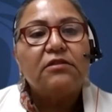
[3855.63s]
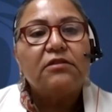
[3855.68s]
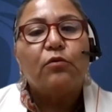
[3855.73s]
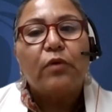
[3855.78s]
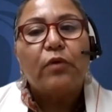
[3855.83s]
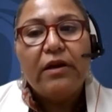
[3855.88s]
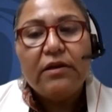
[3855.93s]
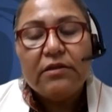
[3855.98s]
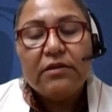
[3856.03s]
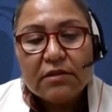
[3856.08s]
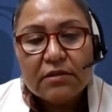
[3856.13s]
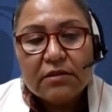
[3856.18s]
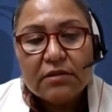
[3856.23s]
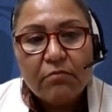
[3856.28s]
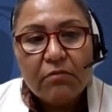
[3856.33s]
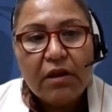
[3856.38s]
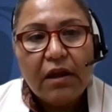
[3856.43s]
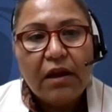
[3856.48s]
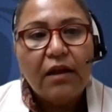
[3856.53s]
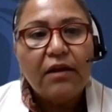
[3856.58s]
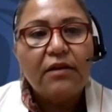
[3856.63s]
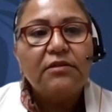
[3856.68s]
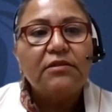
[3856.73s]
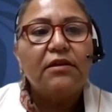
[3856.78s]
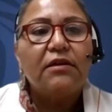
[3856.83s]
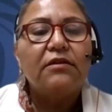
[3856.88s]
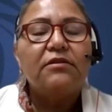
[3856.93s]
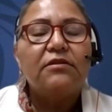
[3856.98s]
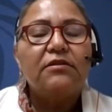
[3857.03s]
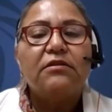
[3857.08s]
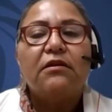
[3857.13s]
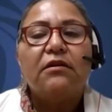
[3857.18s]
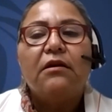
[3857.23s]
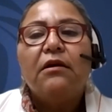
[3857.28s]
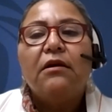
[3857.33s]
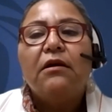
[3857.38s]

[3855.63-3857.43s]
the racism that exists,